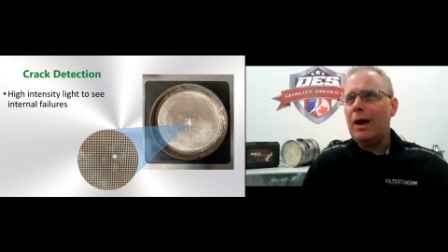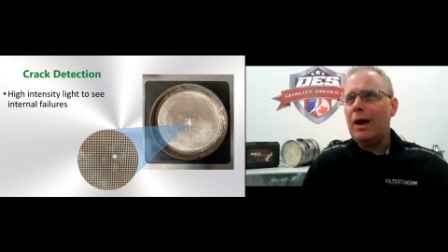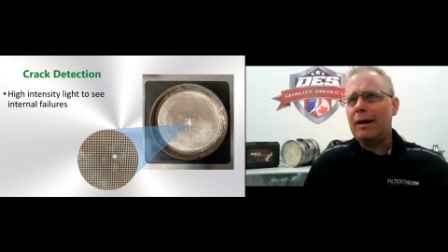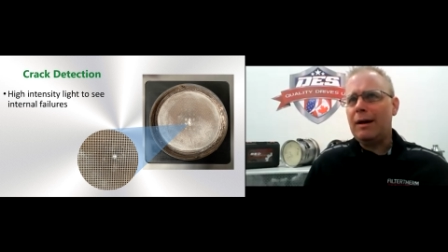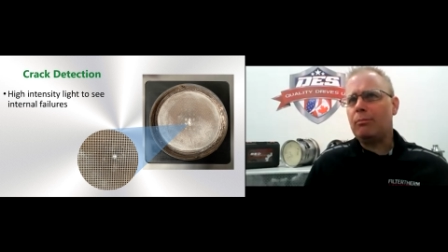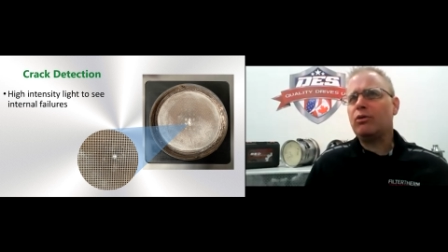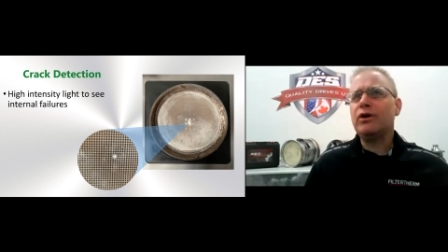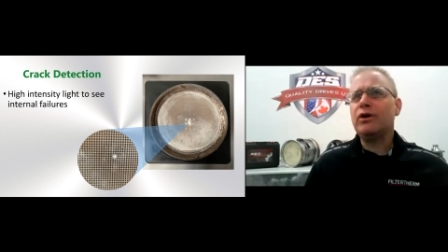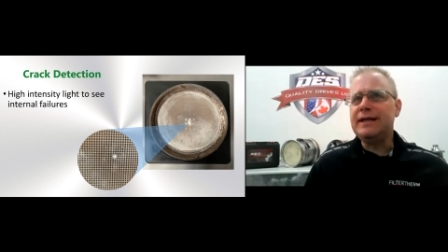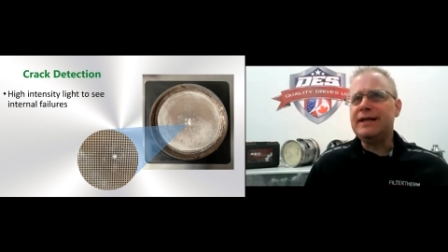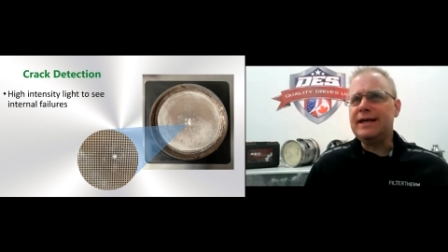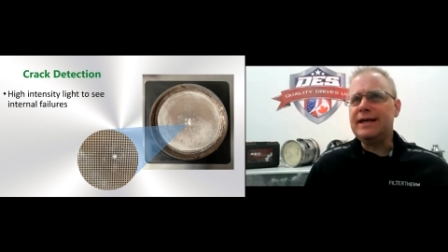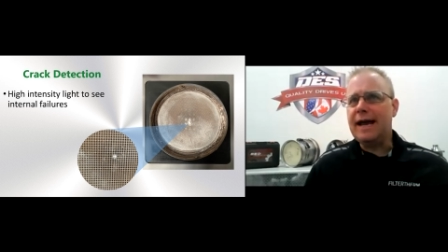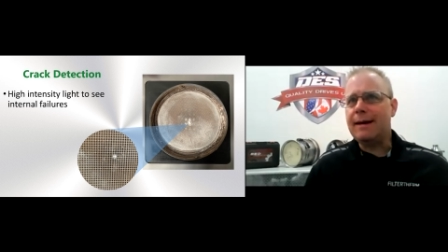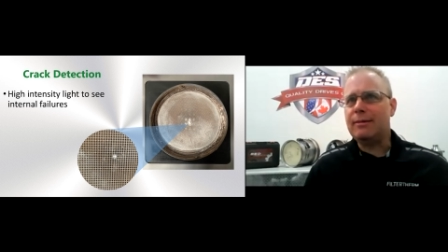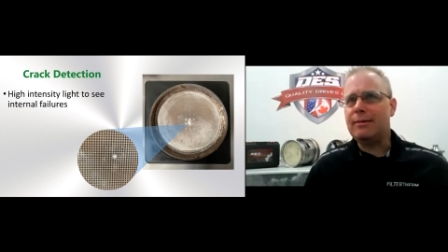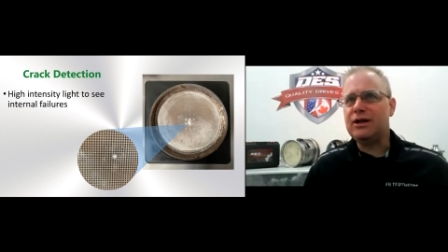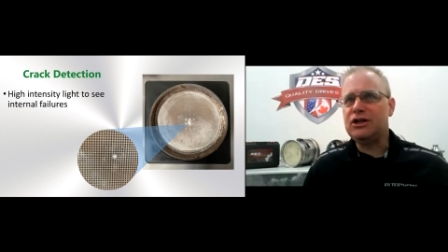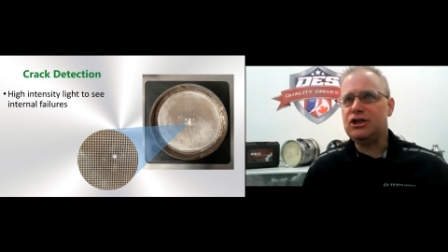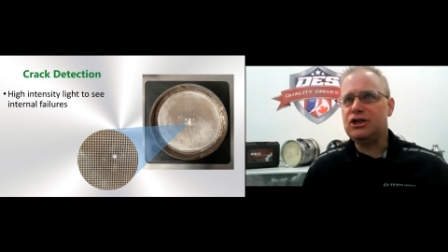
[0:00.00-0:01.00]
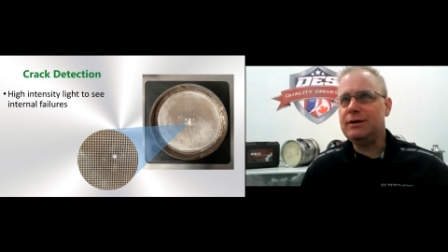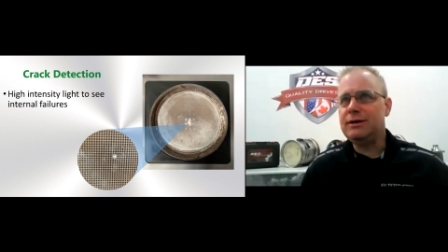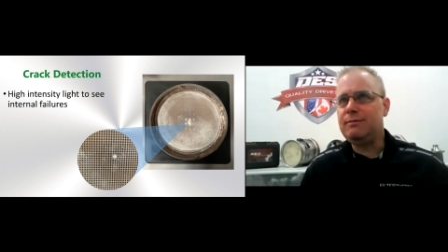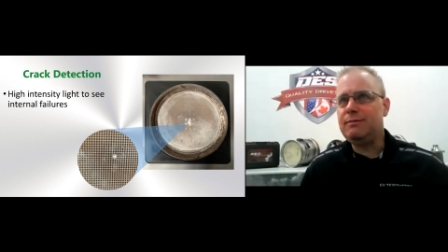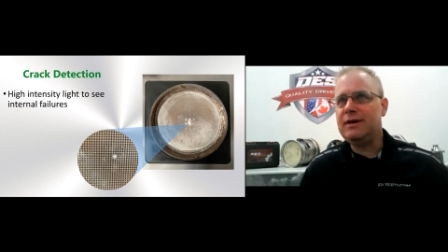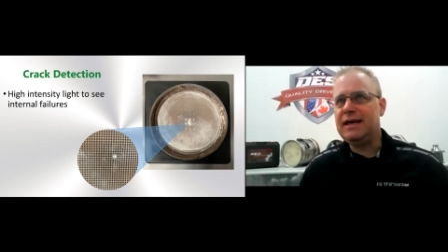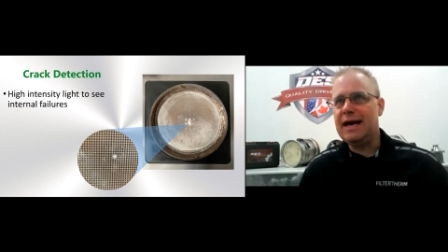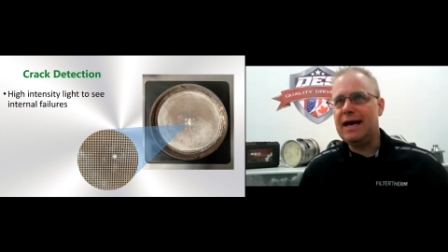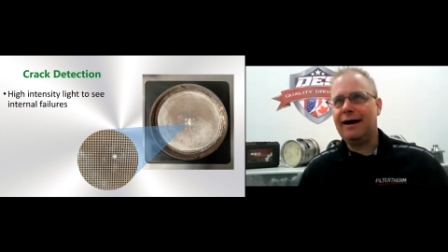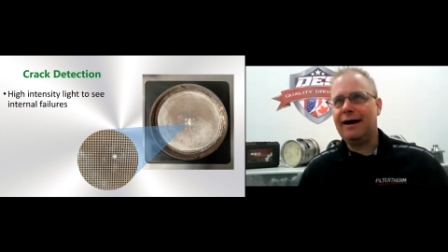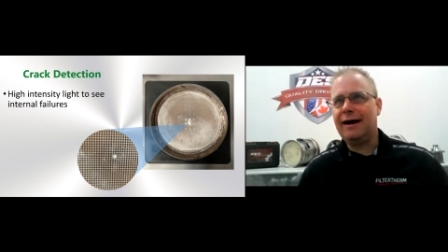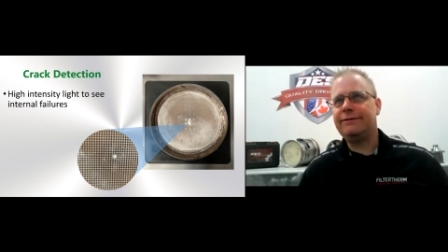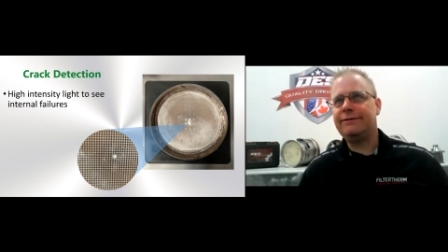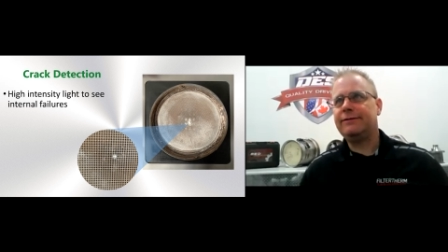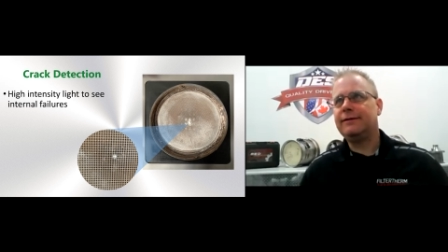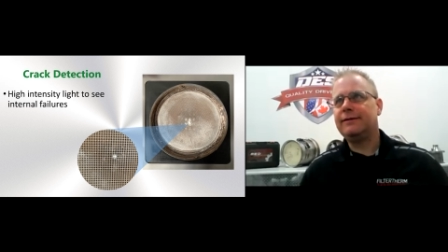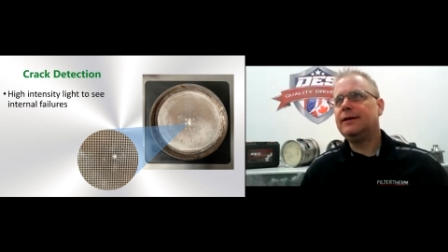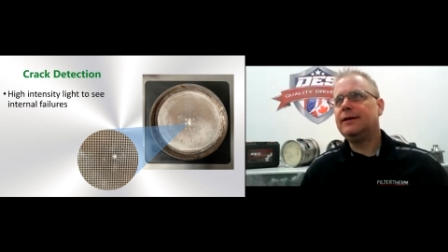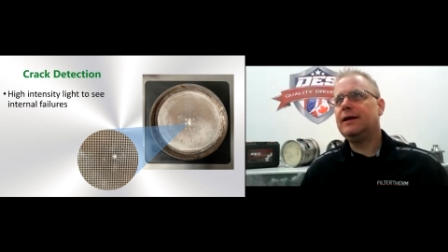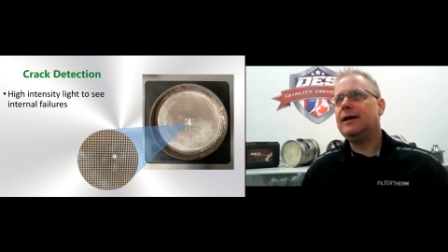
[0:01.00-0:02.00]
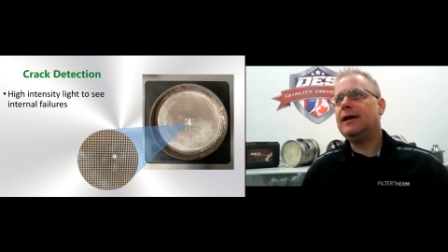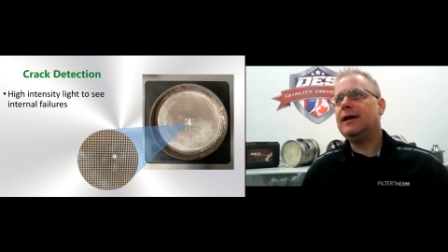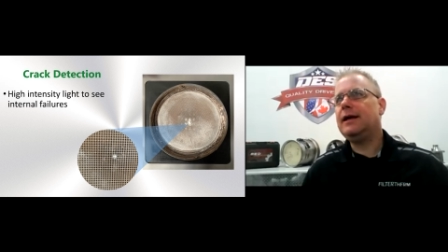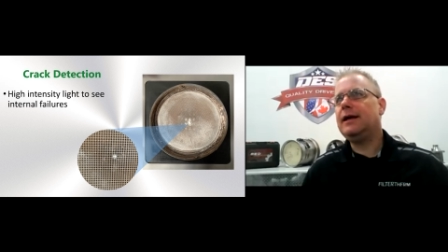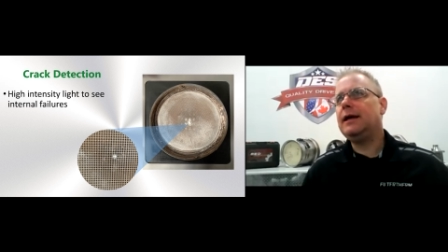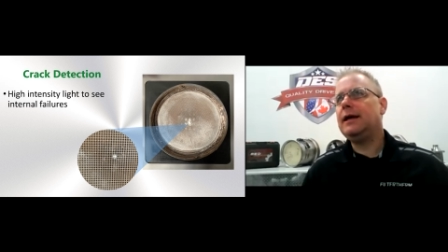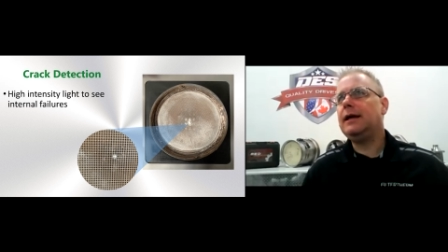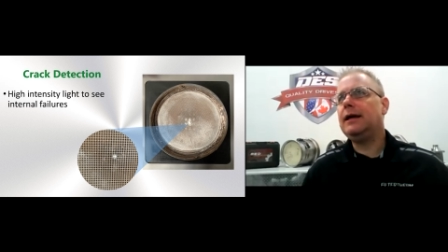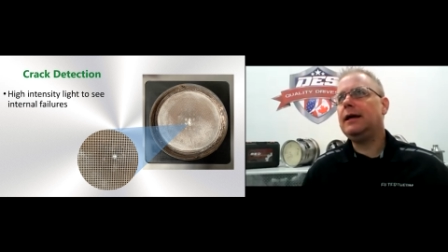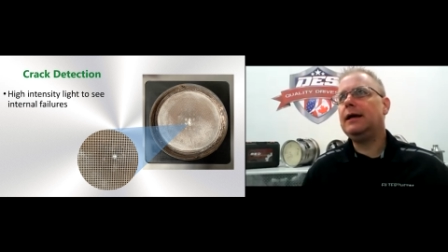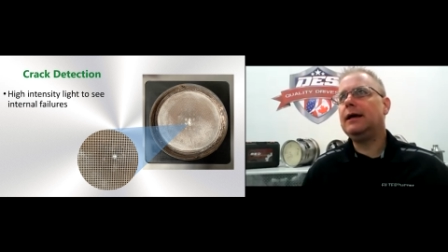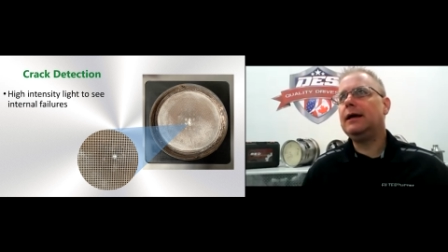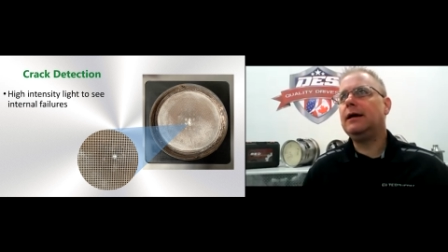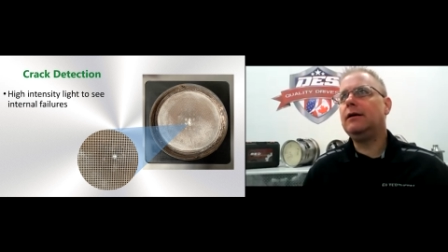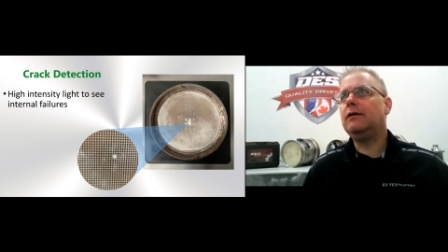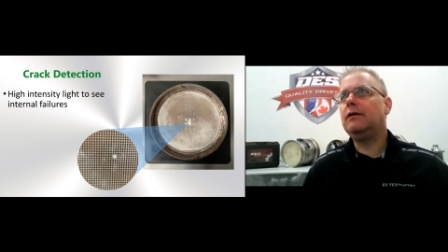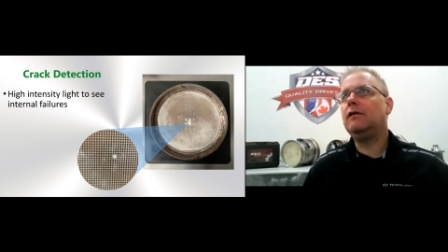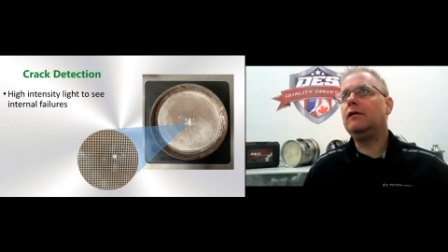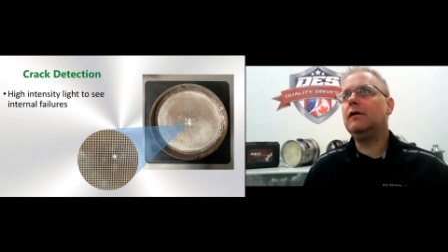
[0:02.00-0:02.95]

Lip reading: pretty damaged DPF, and